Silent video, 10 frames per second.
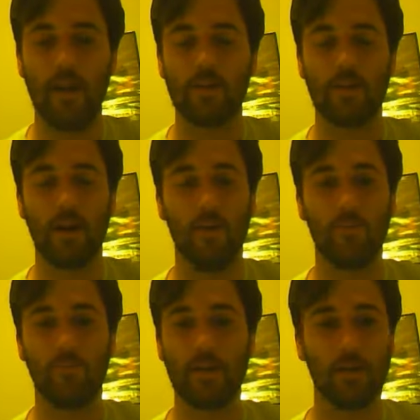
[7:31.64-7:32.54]

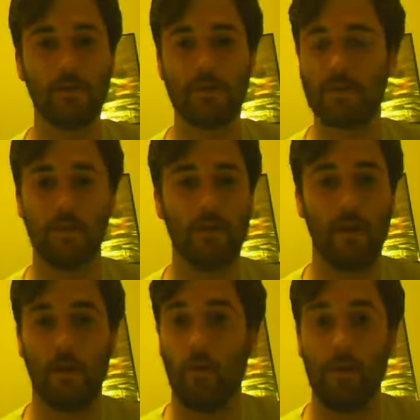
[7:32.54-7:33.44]
So Briscoe's just up there
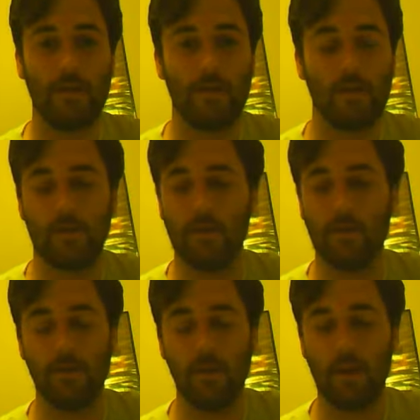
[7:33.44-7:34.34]
like, what am I supposed to
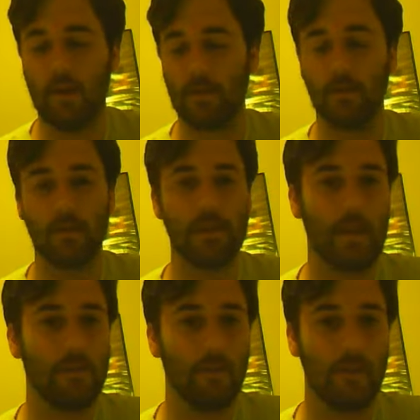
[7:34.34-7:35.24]
do? So
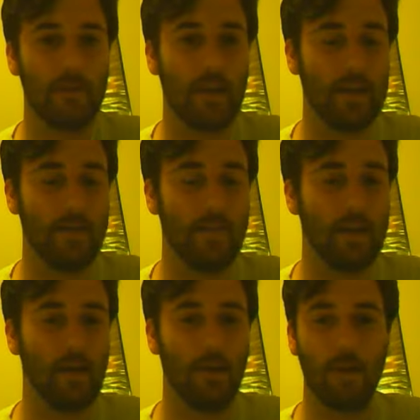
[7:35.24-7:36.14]
Steen went to try to get
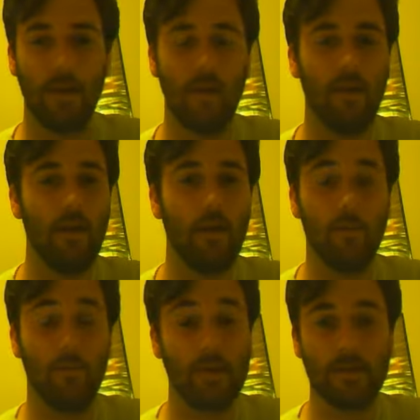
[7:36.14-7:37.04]
back up,
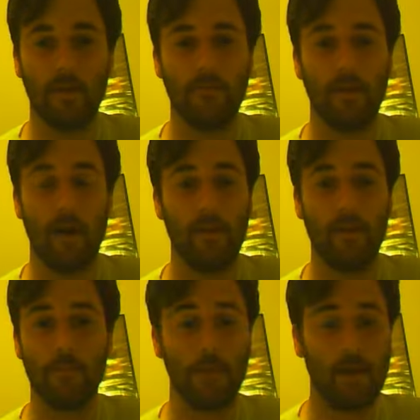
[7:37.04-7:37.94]
and Briscoe
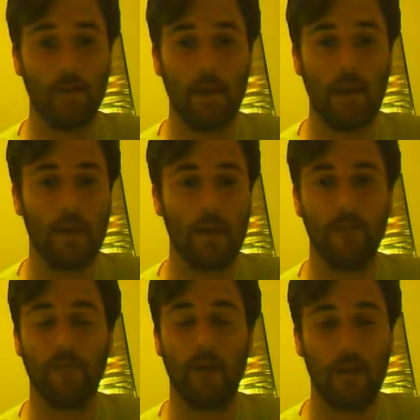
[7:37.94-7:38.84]
finally knocked him down again
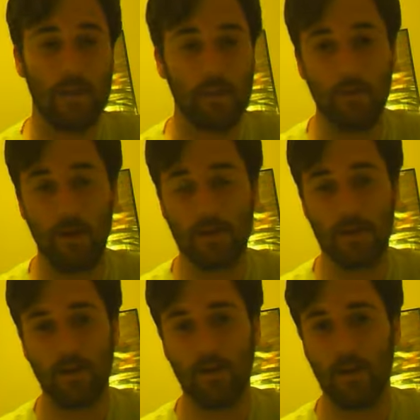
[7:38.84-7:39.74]
and finally got the belts
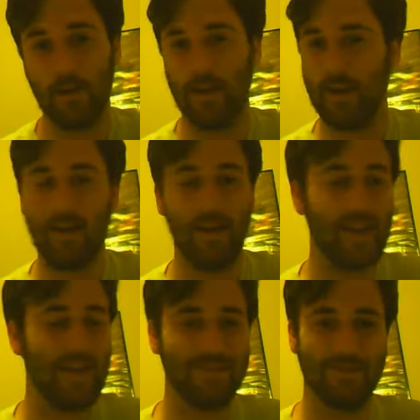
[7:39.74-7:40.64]
unhooked, and he
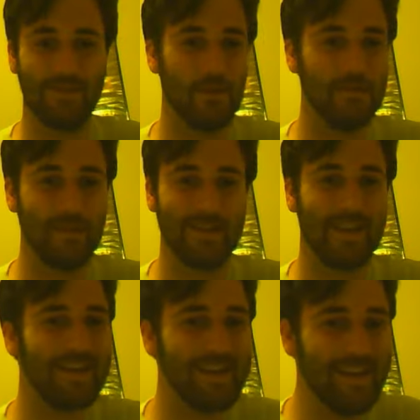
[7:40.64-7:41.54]
like had this look on his face
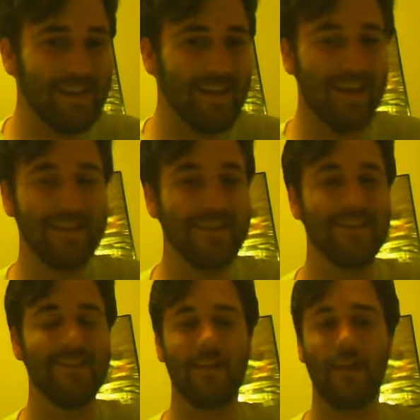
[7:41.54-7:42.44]
like, I did it,
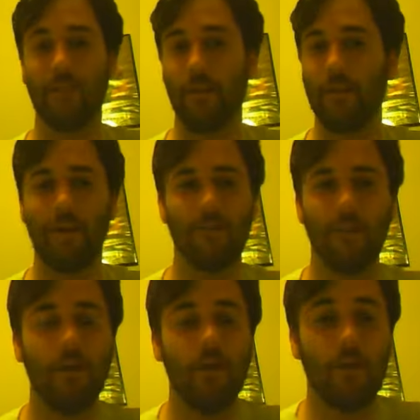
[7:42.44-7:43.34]
and I found that
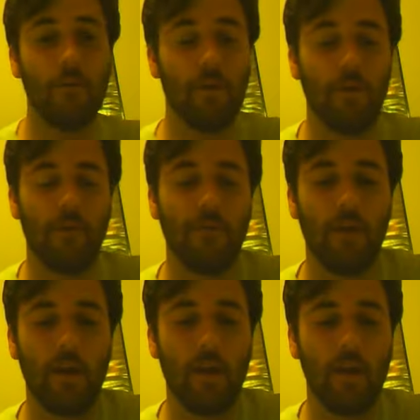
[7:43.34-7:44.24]
really
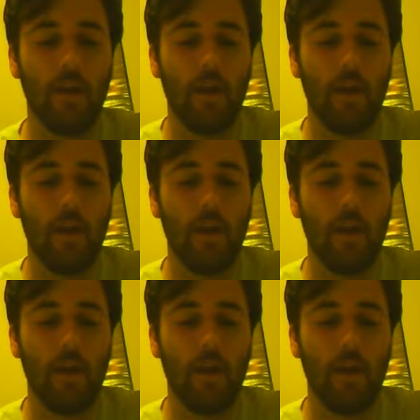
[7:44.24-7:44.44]
funny.